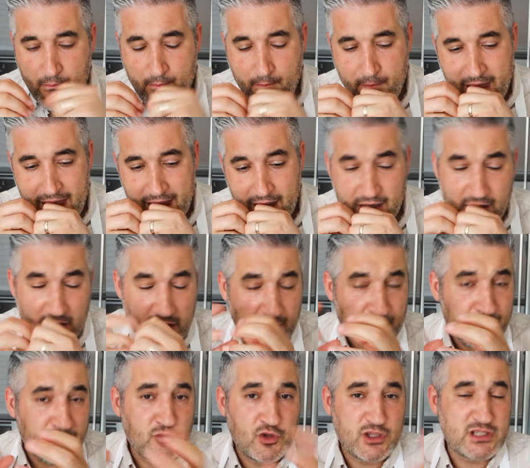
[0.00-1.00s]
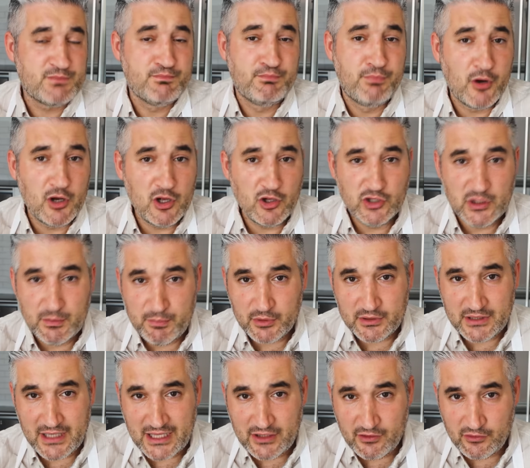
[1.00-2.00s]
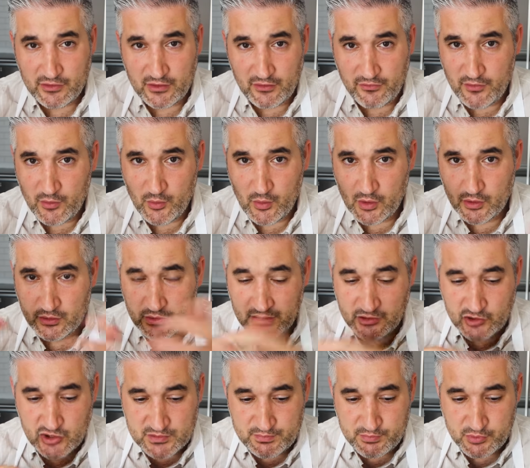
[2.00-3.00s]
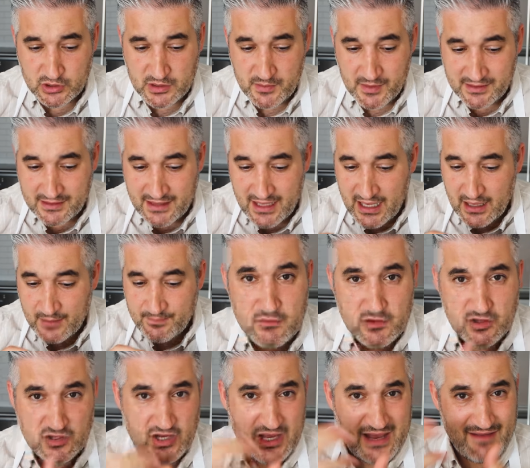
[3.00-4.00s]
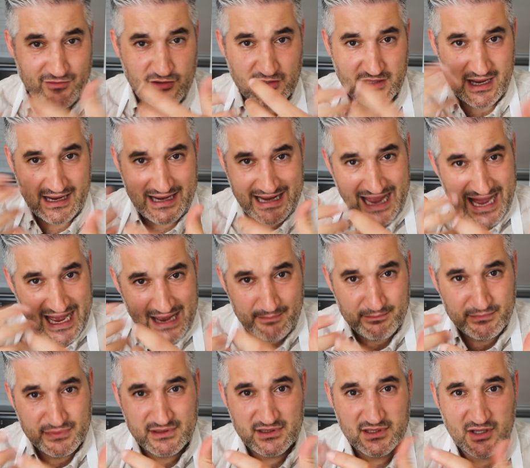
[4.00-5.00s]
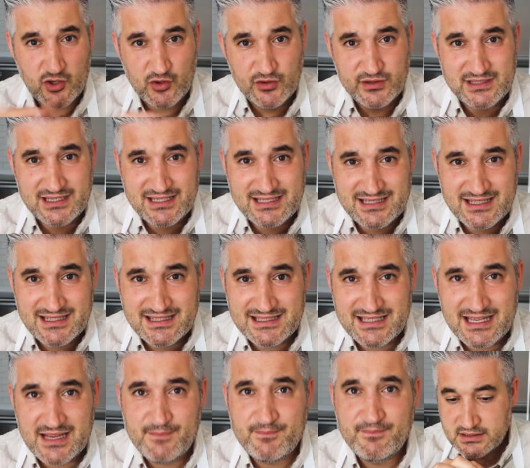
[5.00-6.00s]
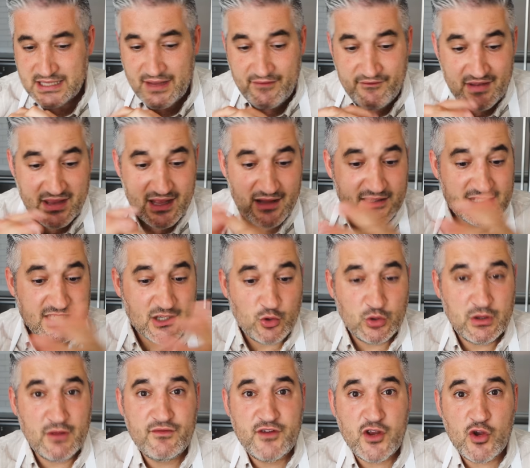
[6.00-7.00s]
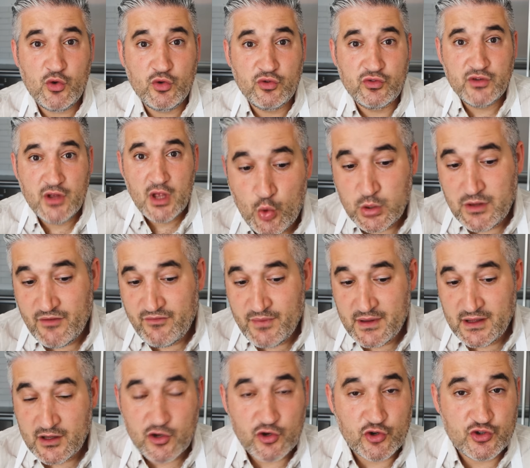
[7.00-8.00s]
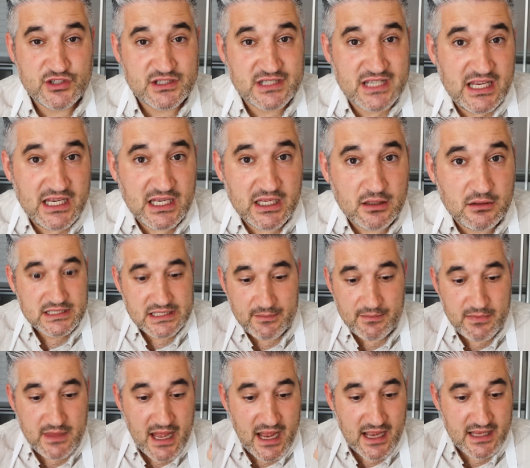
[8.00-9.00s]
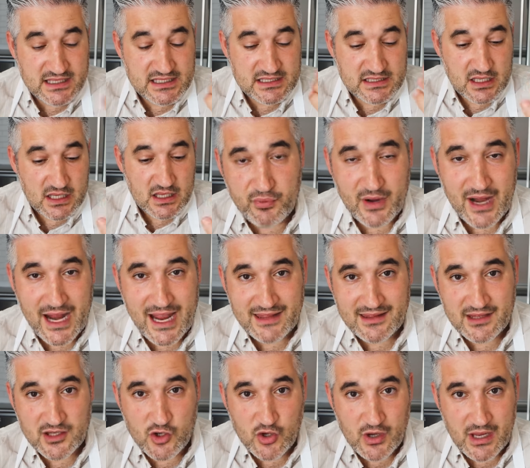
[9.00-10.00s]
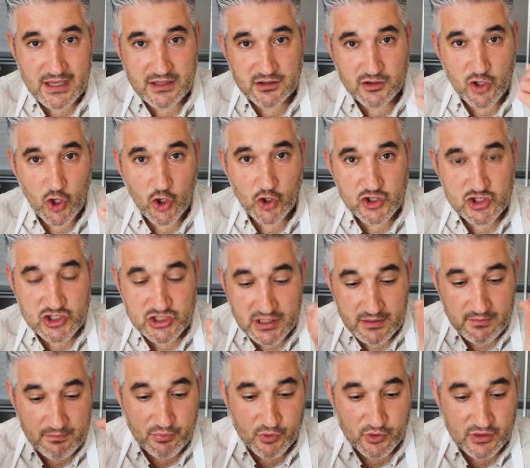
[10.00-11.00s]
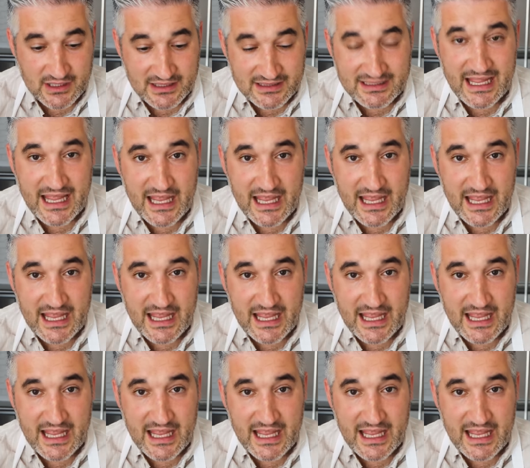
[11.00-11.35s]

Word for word: Maybe you can just boil the potatoes if you want and just put them in there. It gives you that carbs consistency. Something else I could have used could have been crostini, some nice bread that you can toast and put it in